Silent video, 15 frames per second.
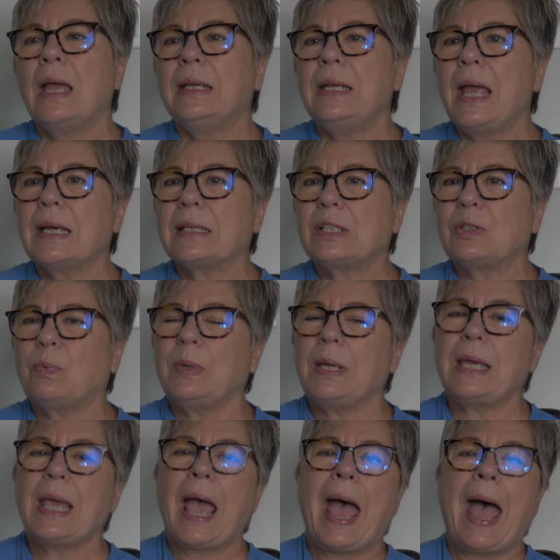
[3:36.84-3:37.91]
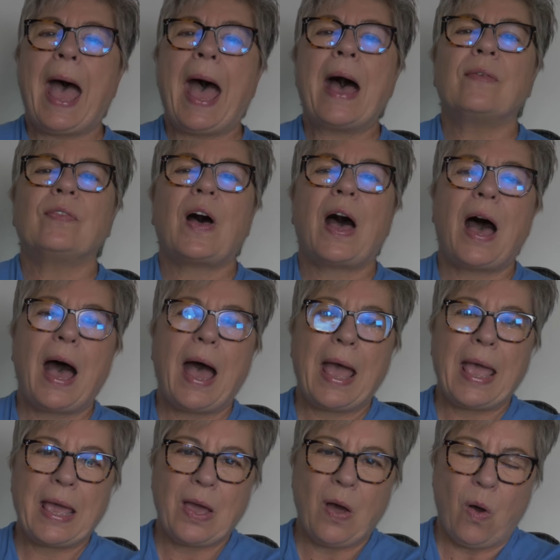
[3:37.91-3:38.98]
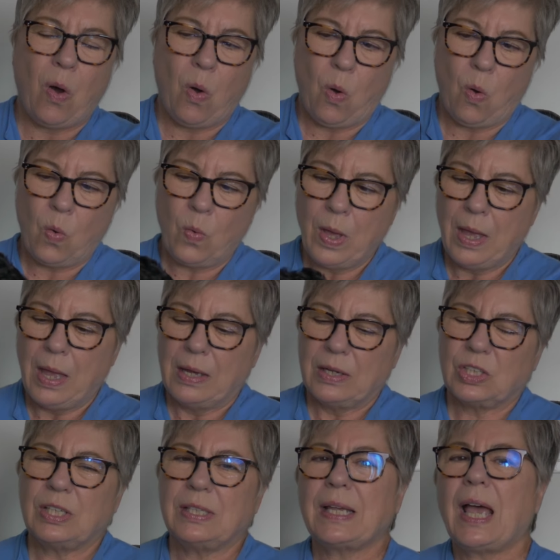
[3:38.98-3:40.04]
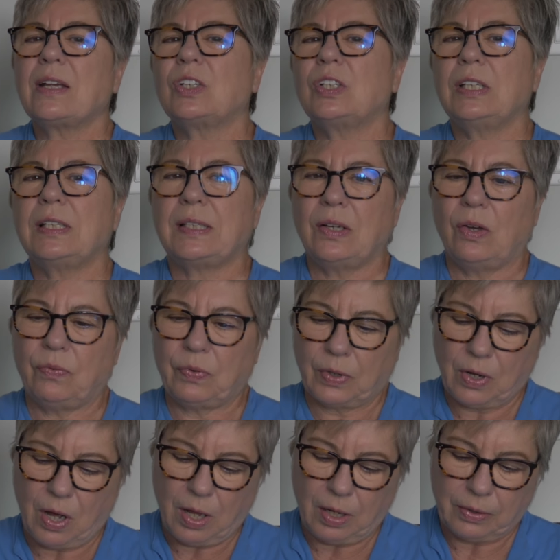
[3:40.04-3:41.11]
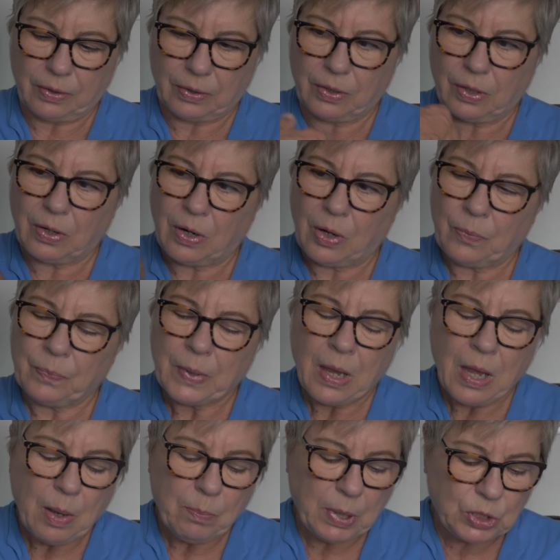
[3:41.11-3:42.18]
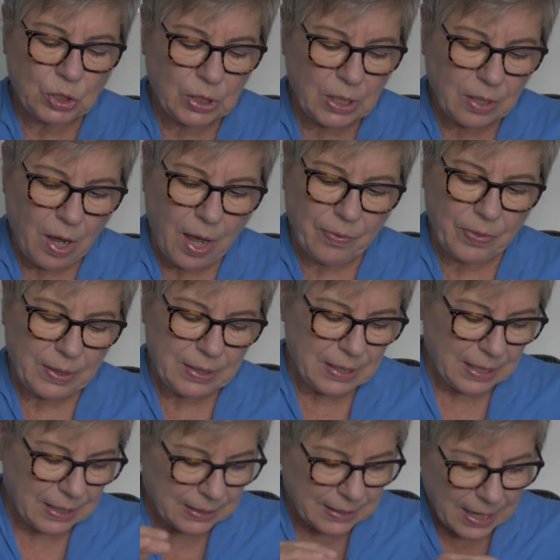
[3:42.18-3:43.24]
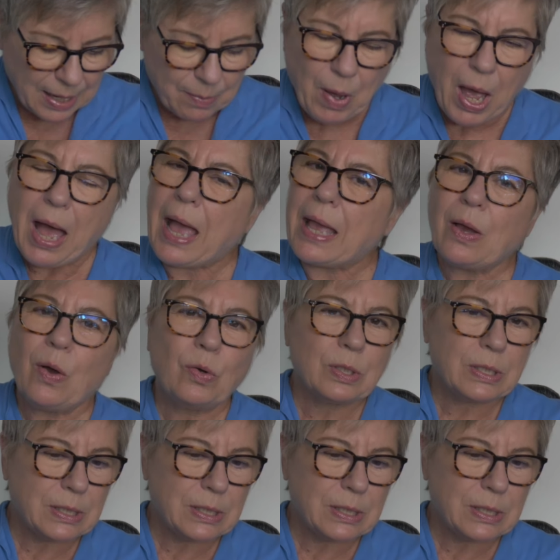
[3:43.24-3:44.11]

Next we have Hi-Ho. She's actually Silver Collar Girl, but she got the nickname Hi-Ho